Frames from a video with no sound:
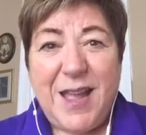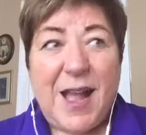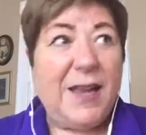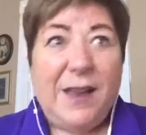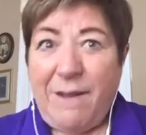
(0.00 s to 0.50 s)

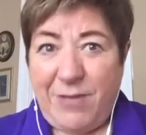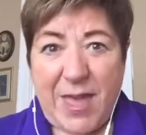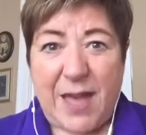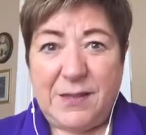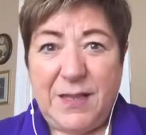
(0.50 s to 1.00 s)
I love
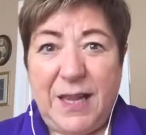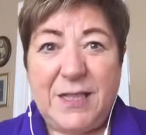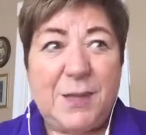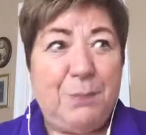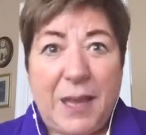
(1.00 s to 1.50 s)
that.
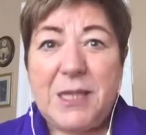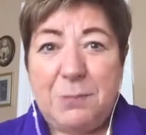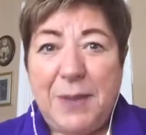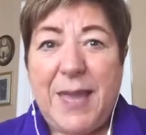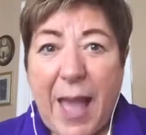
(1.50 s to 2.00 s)
It makes
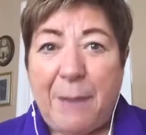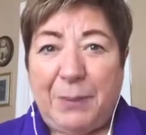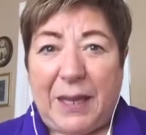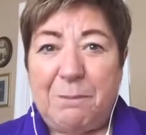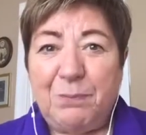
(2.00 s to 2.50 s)
me
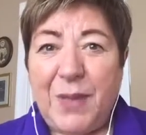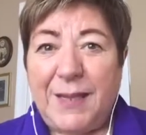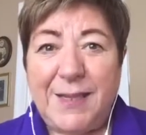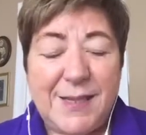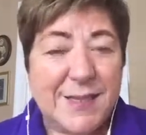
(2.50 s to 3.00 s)
happy,
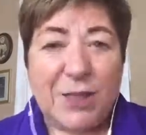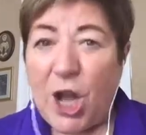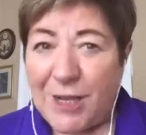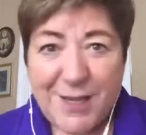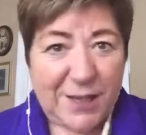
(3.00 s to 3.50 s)
and it doesn't
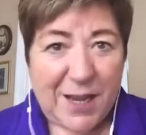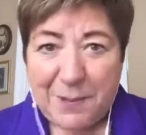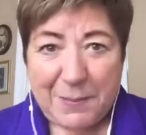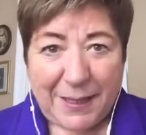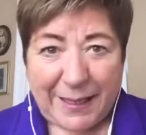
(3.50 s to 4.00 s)
cost a lot of
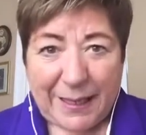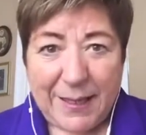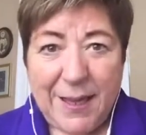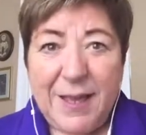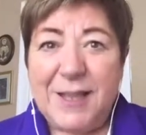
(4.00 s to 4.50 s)
money.
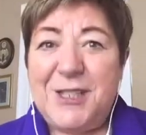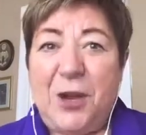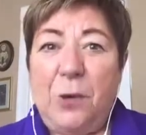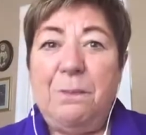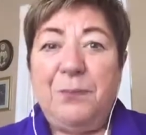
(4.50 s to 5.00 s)

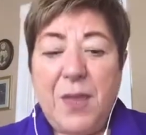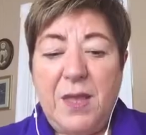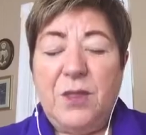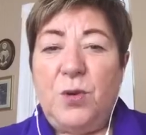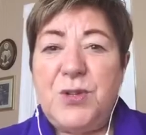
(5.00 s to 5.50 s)
So
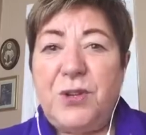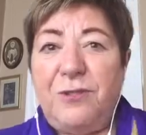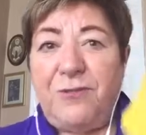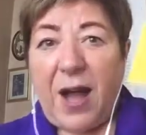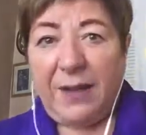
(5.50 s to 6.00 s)
those are
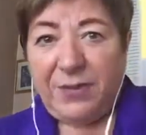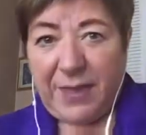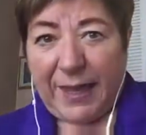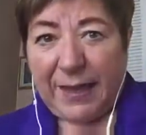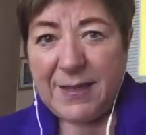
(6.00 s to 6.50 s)
5
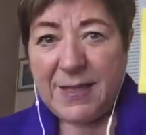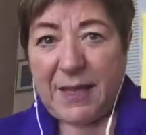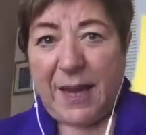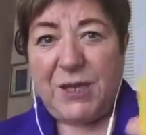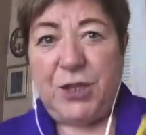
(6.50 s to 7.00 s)
things
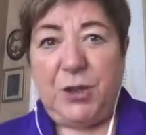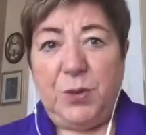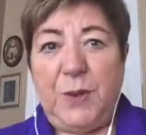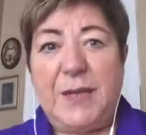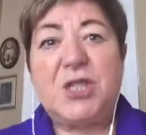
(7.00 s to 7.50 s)
that I
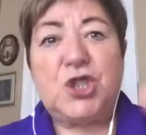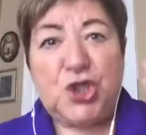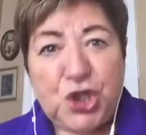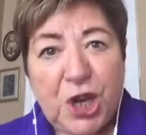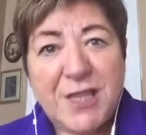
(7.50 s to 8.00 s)
do. It's
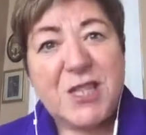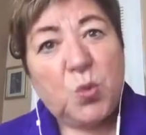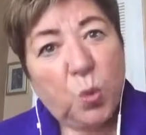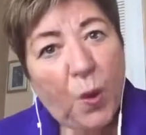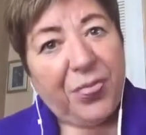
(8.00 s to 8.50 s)
just
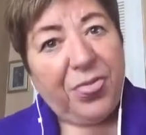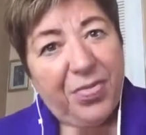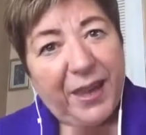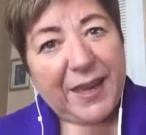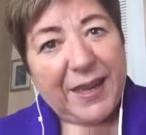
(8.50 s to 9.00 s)
one
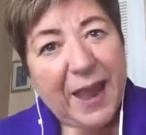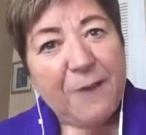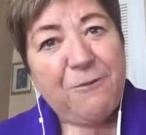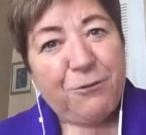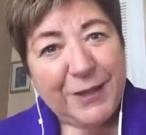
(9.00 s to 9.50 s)
thing
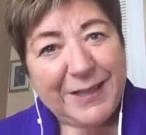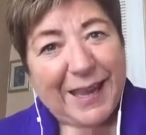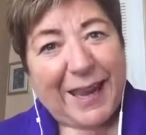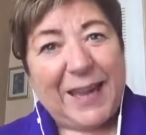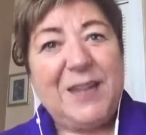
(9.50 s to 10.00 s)
every
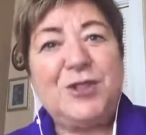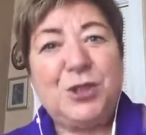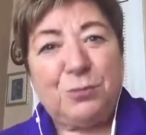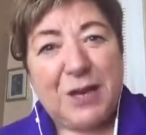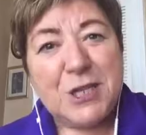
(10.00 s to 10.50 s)
day
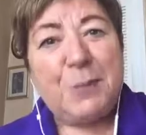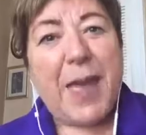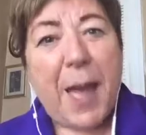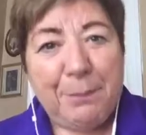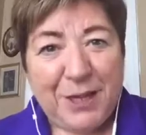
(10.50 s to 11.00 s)
to raise my
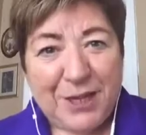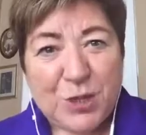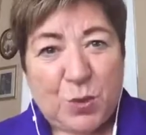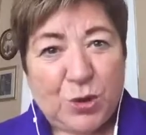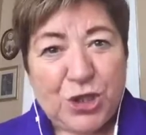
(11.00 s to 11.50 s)
happiness
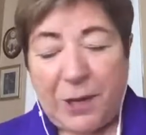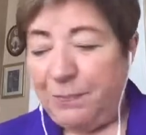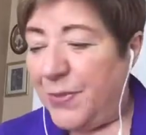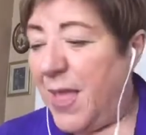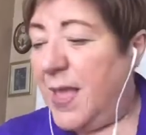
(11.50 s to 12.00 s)
quotient.
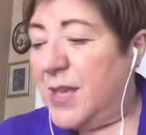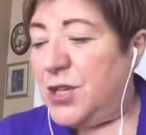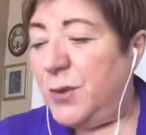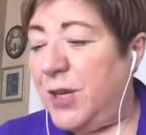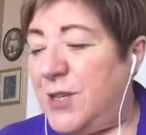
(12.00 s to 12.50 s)

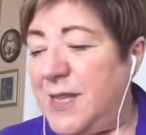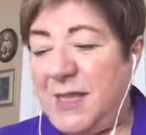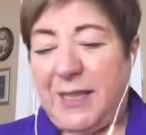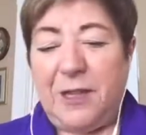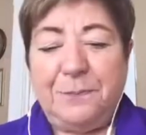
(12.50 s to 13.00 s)
So here's the
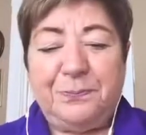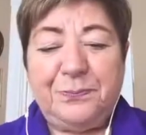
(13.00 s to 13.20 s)
deal.